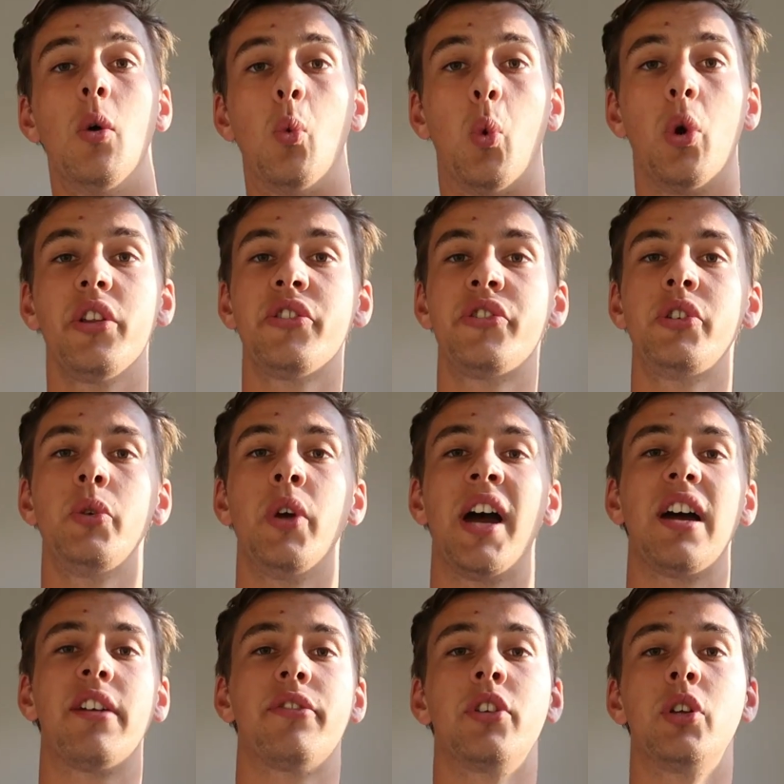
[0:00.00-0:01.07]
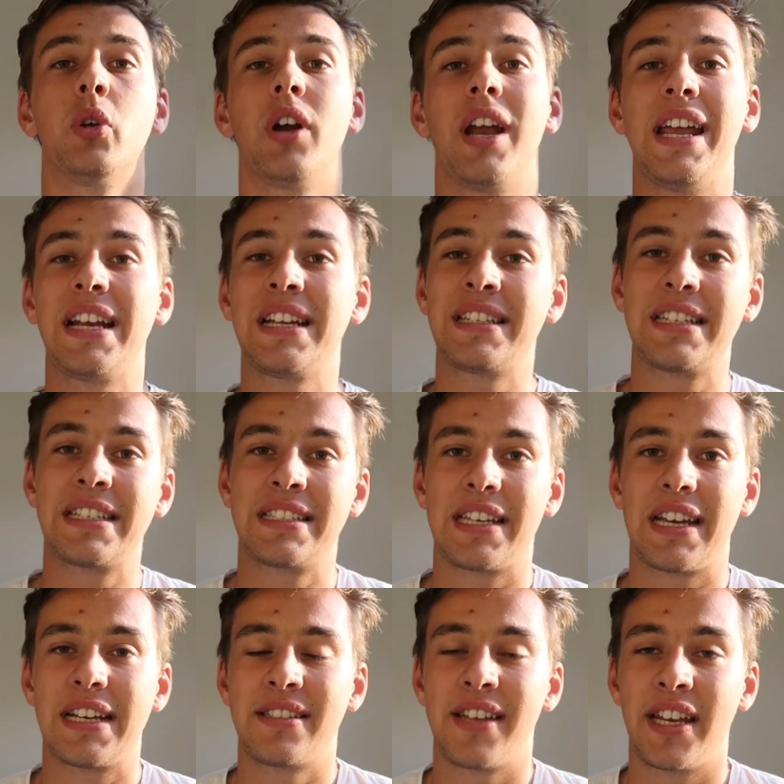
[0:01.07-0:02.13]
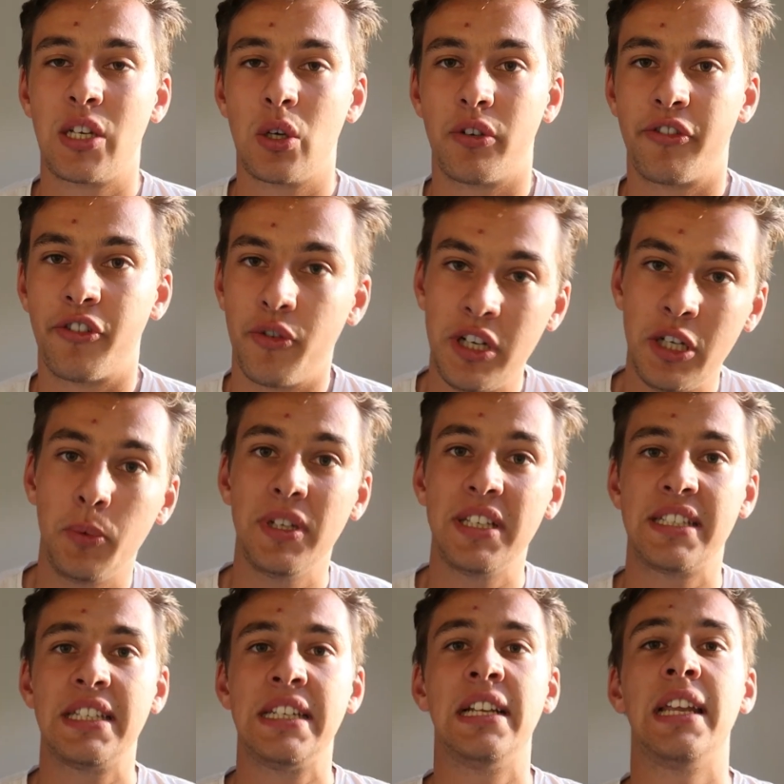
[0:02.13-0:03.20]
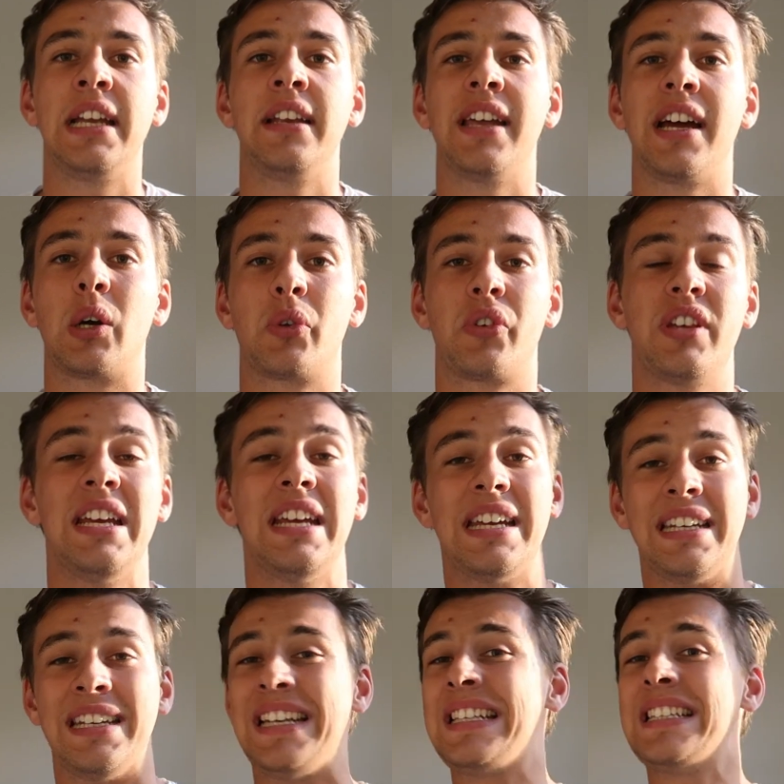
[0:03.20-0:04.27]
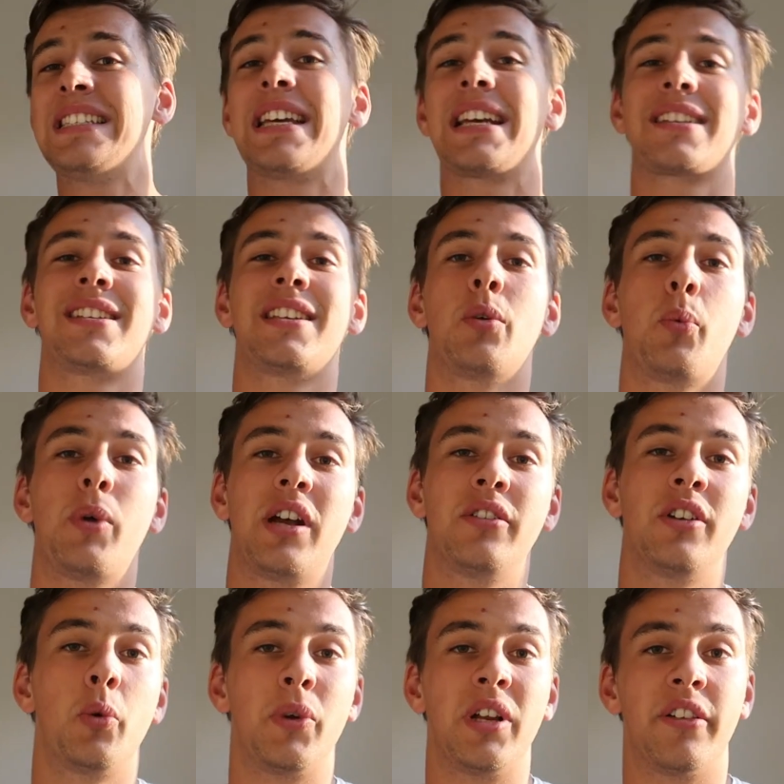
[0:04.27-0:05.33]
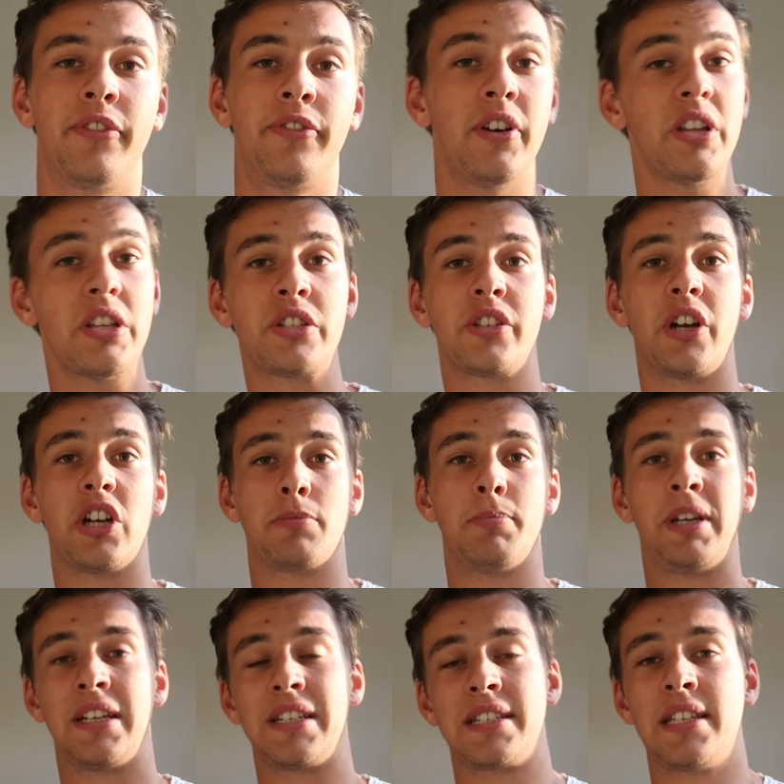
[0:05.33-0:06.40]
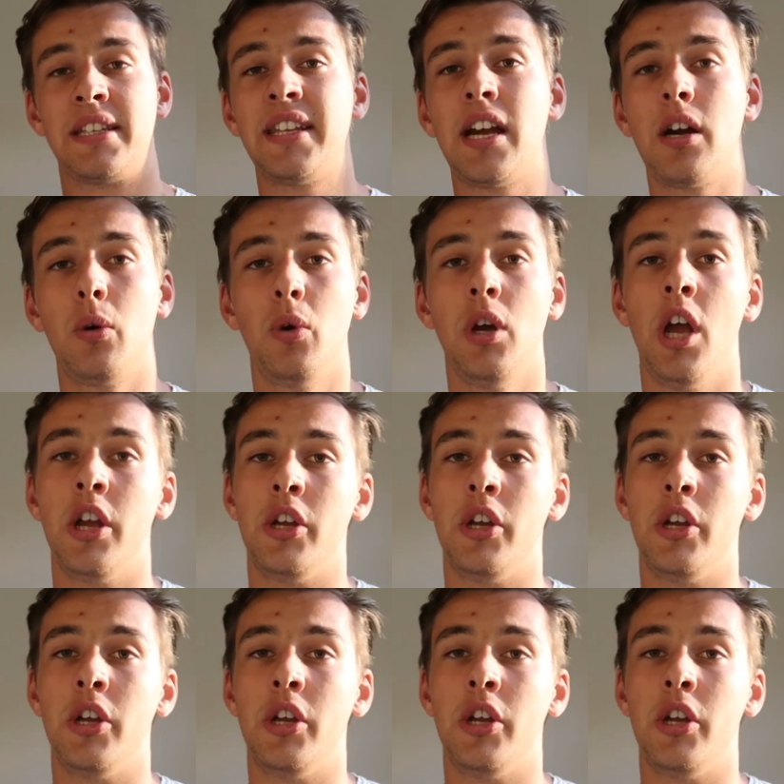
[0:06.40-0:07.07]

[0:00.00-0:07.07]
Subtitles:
Once you have your exercise and your frequency laid out, this is actually where the real fun starts, because now